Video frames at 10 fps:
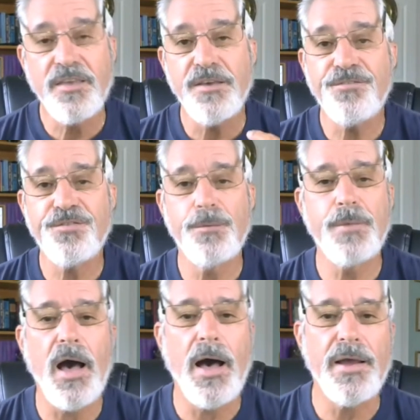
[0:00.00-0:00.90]
gift from
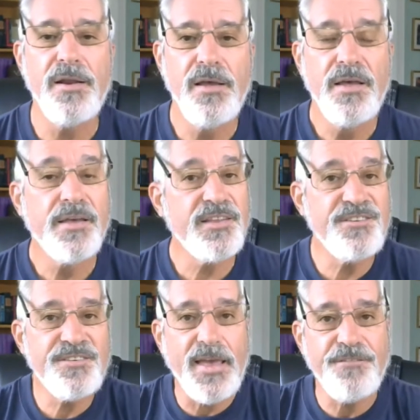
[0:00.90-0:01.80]
God, can
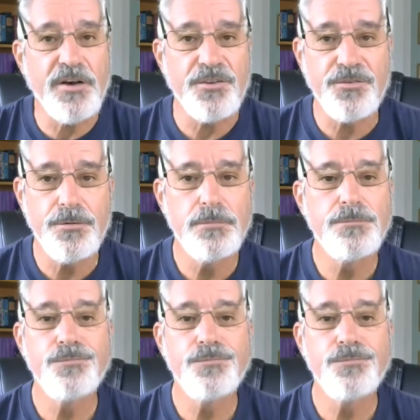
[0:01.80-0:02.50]
save us